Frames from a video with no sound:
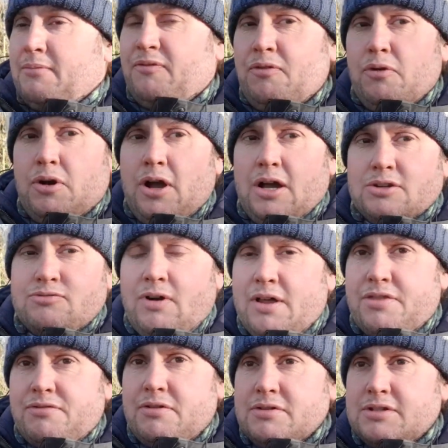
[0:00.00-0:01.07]
Forecast
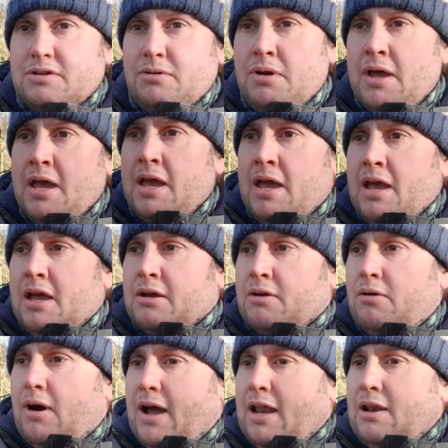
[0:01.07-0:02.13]
right through till
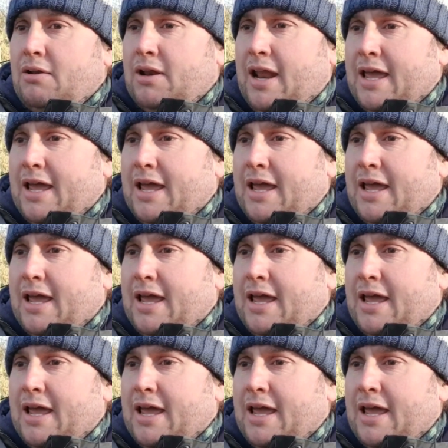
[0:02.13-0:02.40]
quite a lot